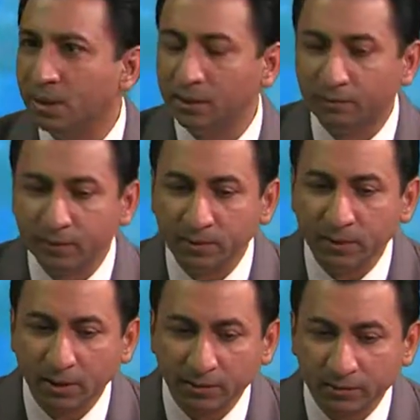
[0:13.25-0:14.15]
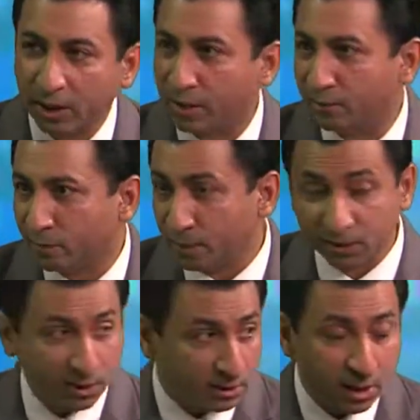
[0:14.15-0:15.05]
different variety of
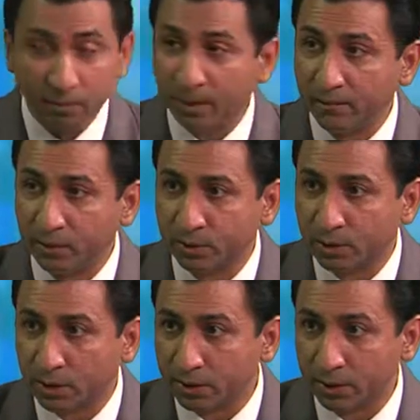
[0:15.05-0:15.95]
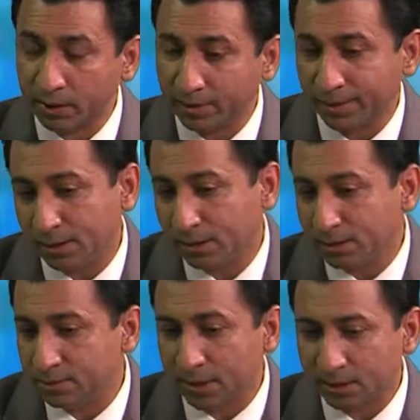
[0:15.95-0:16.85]
opinions. That's how my viewers learn, and I mean
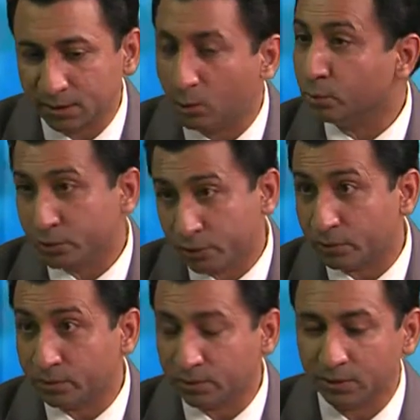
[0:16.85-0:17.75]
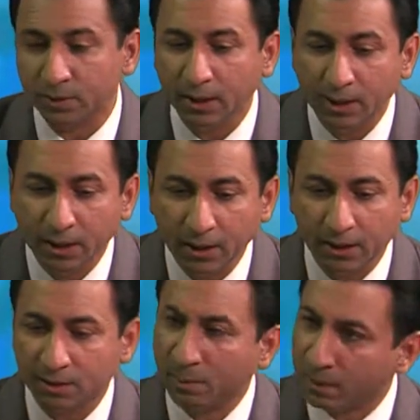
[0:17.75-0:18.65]
that's the whole show. So
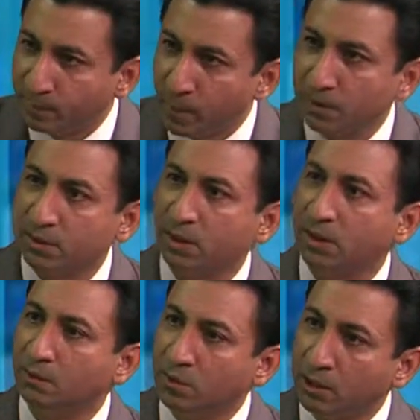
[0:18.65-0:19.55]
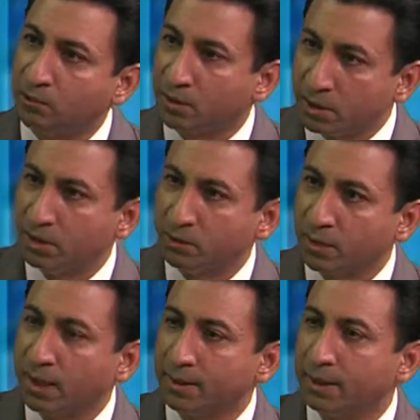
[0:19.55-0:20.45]
it's about policy, and we try to adhere to
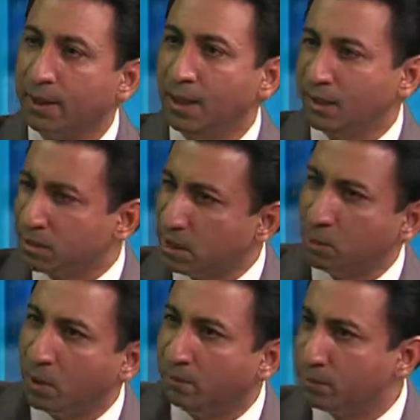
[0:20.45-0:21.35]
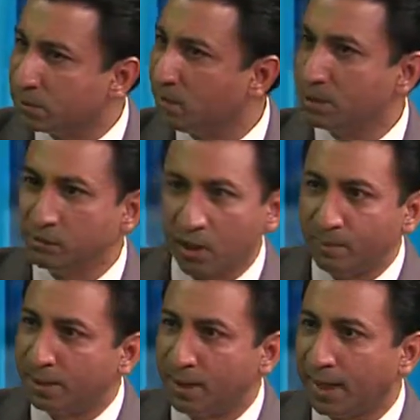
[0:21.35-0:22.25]
that. I stay away from some of the
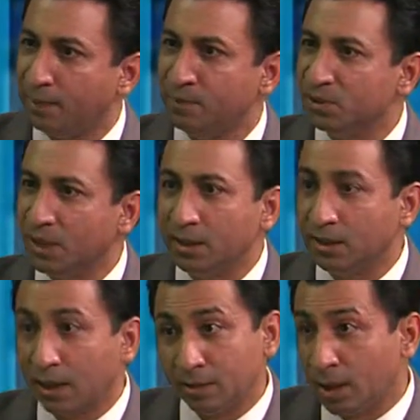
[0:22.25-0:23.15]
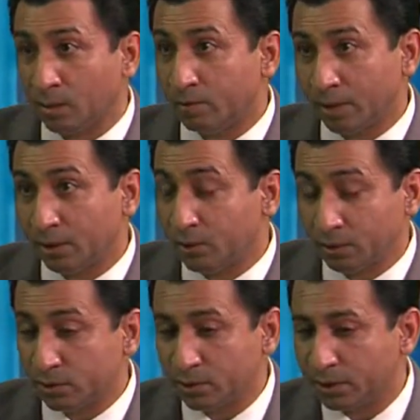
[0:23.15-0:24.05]
drama that happens. However, I do
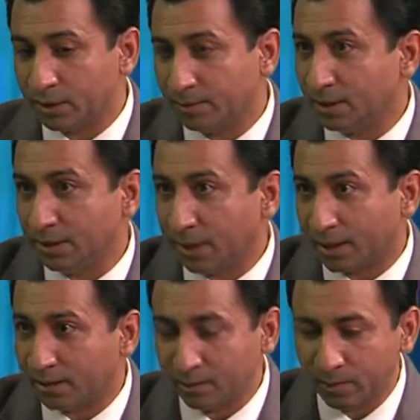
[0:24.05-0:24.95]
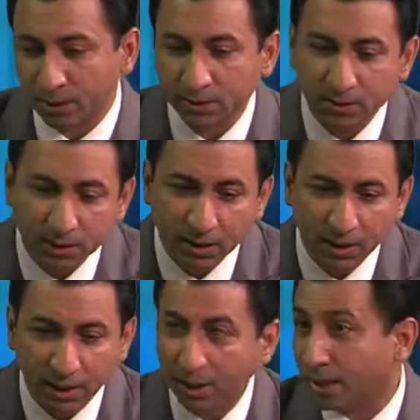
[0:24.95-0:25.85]
enjoy it. I mean, like anyone else.
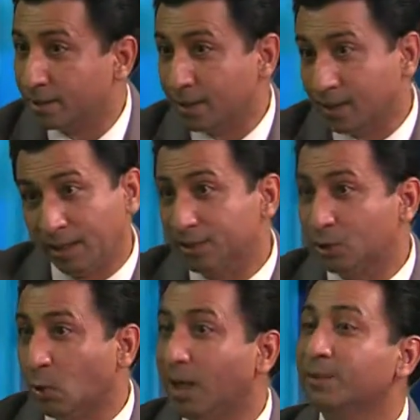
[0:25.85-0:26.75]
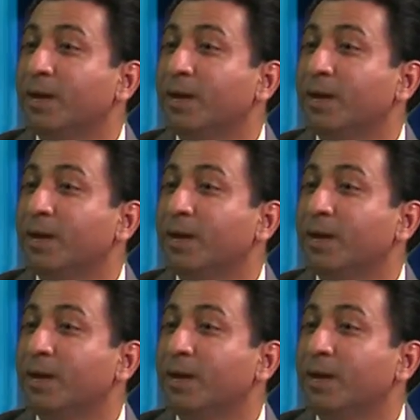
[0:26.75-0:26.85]
I just don't like.